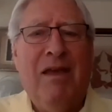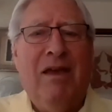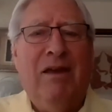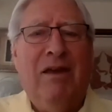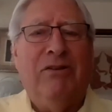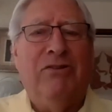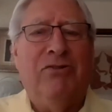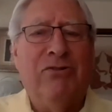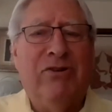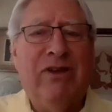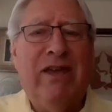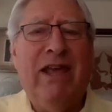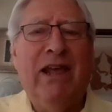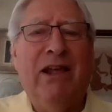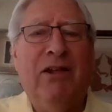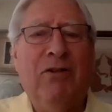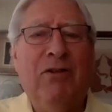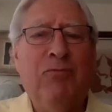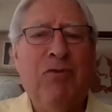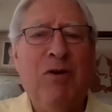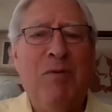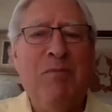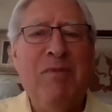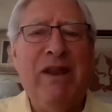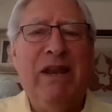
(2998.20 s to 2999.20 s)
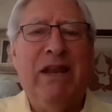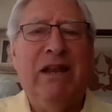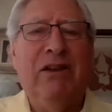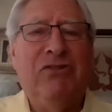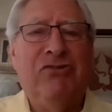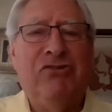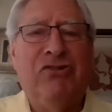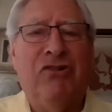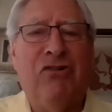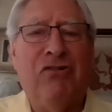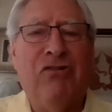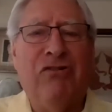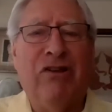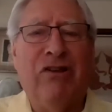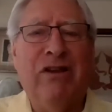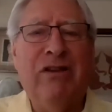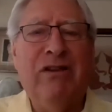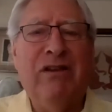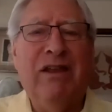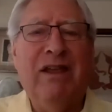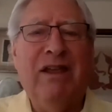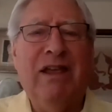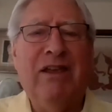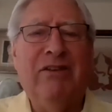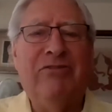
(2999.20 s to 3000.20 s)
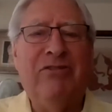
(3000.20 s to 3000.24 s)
To kill women and children is